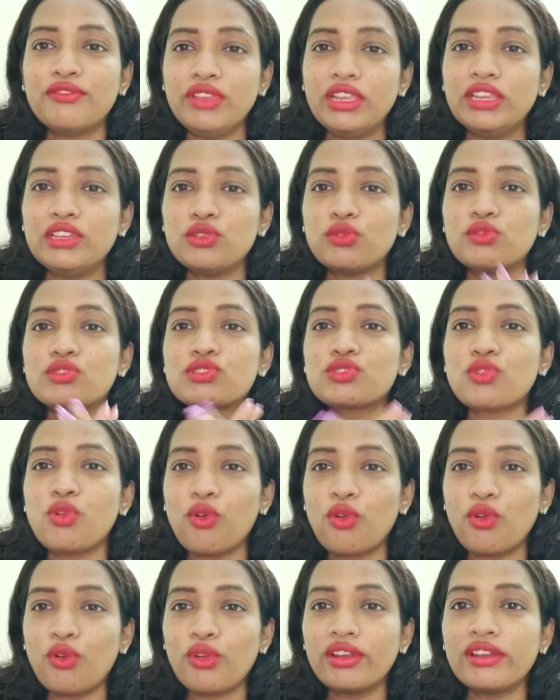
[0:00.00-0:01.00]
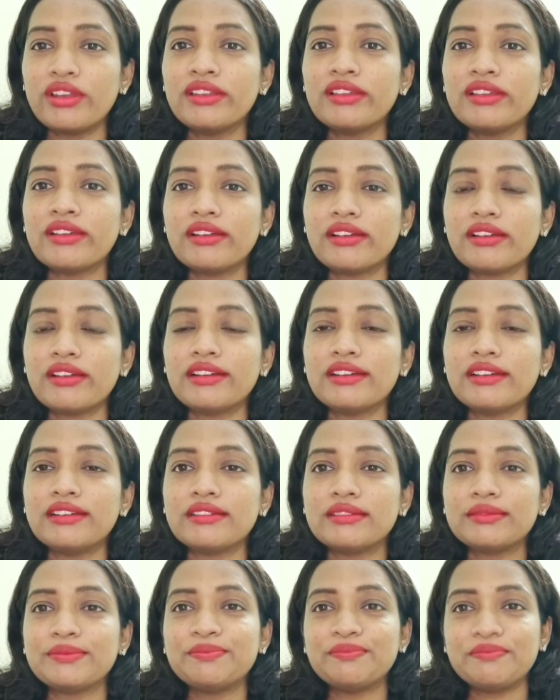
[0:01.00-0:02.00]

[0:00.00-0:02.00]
videos on uh,